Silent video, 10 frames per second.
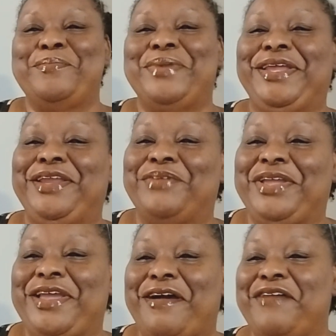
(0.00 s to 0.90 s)
But
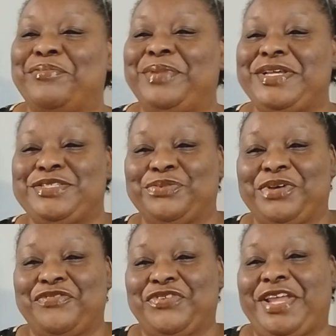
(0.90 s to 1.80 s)
anyway, y'all have a blessed
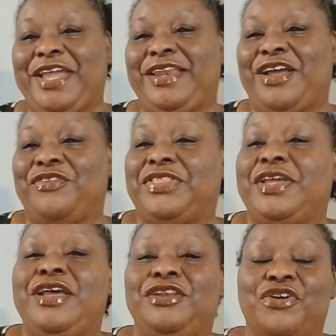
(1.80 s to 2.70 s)
and wonderful day, and y'all
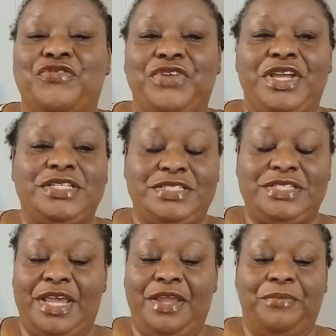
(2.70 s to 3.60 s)
don't forget to
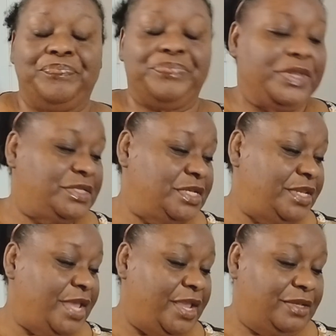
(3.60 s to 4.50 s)
say
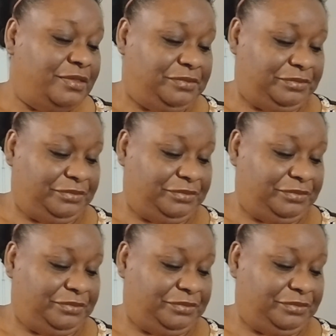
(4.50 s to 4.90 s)
today,